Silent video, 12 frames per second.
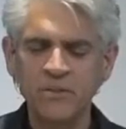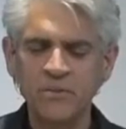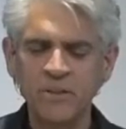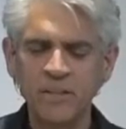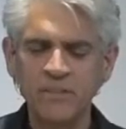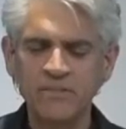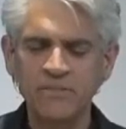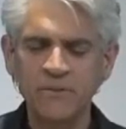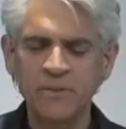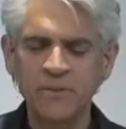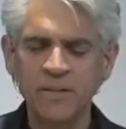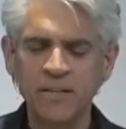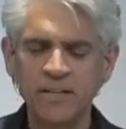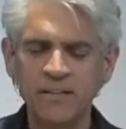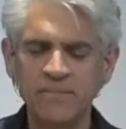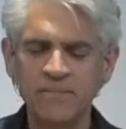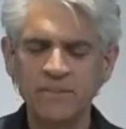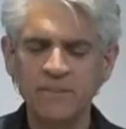To live
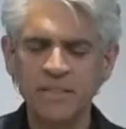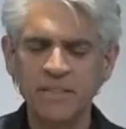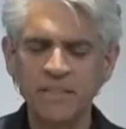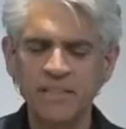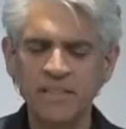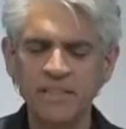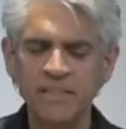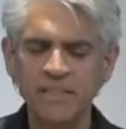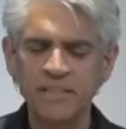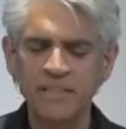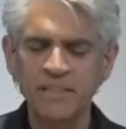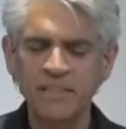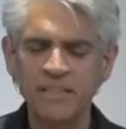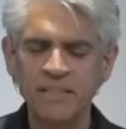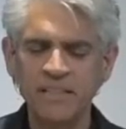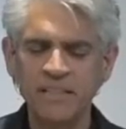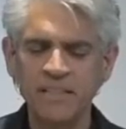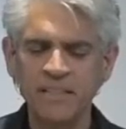forever in
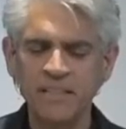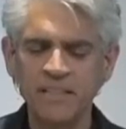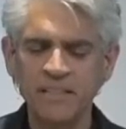Thee.